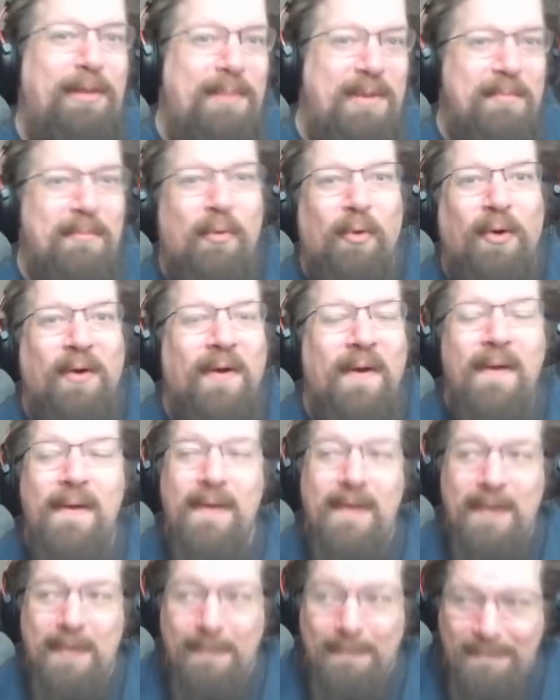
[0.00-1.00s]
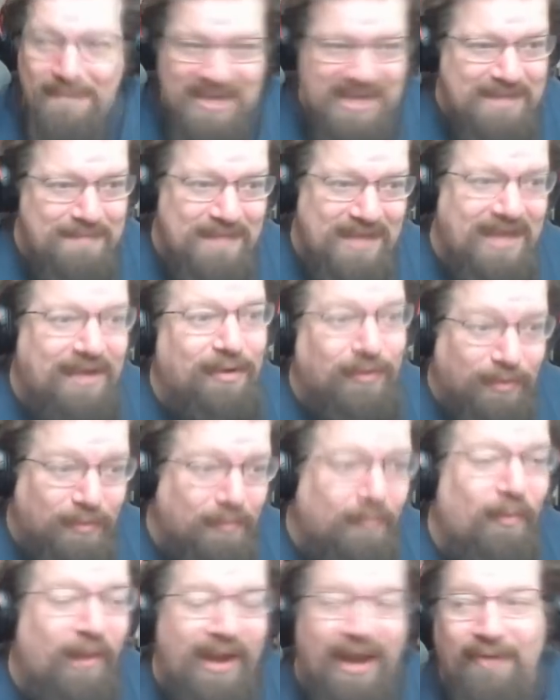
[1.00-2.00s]
a bit more memey or
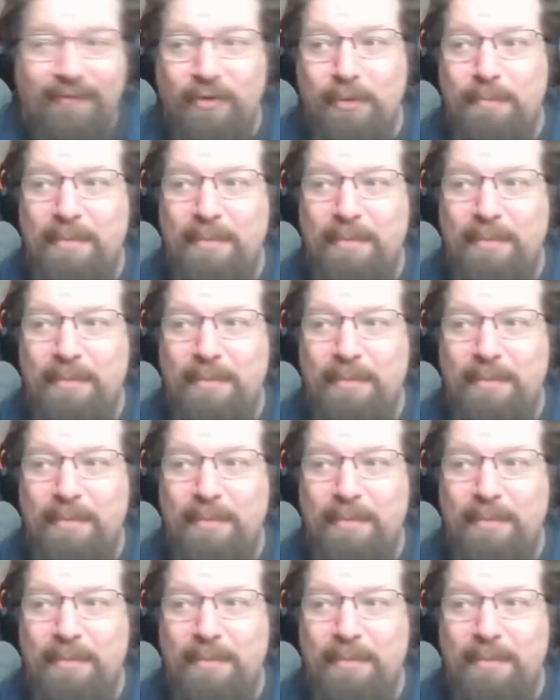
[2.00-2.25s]
whatever.